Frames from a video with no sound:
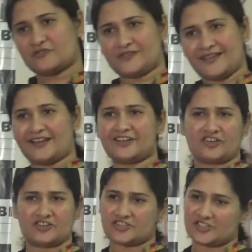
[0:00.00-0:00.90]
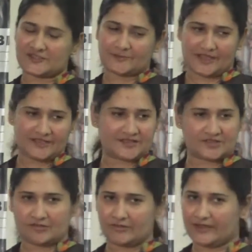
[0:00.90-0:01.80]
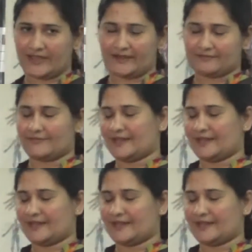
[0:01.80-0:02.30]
of the unconscious mind. So again,